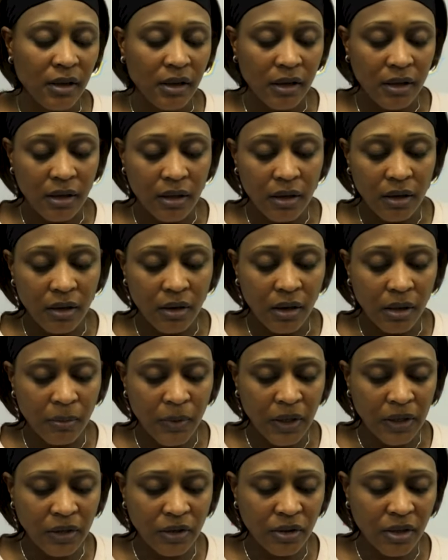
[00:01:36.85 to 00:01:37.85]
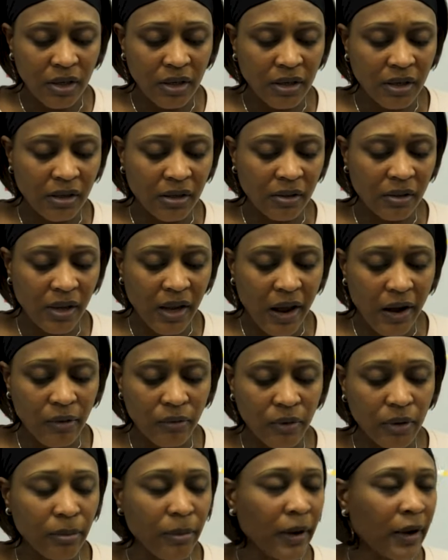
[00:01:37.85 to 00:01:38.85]
You know, I mean, you're getting out
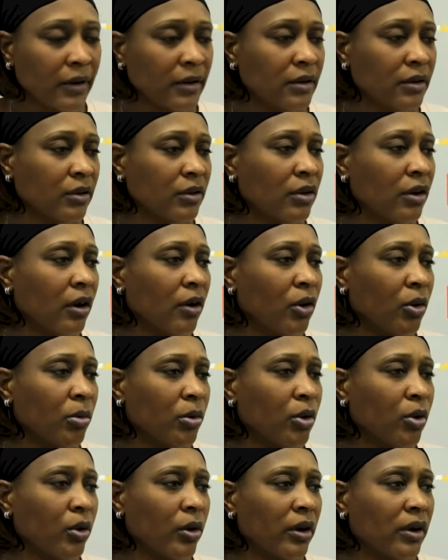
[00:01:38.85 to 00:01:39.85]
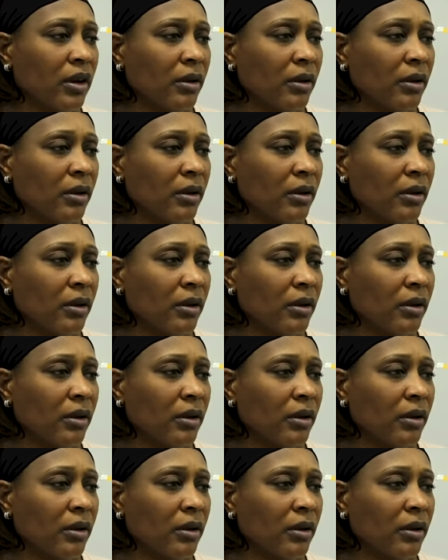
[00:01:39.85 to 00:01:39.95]
rebounded on your home court.